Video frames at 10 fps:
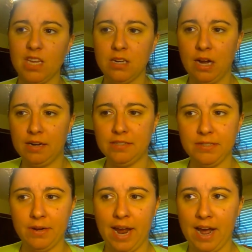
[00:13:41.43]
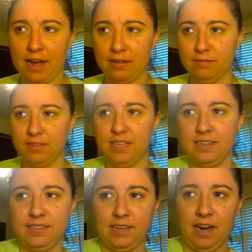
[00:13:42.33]
I also have
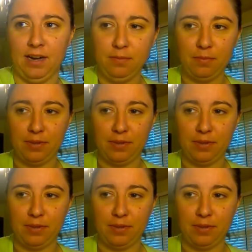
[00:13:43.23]
this cup